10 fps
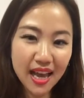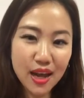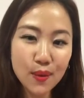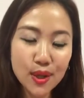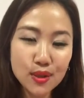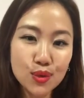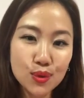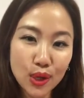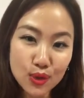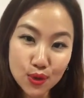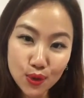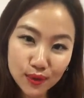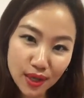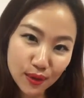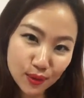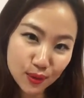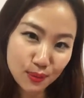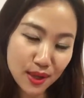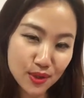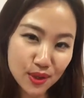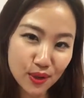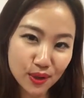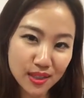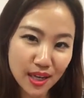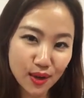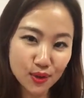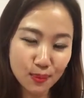And I drove down to Mandarin Hotel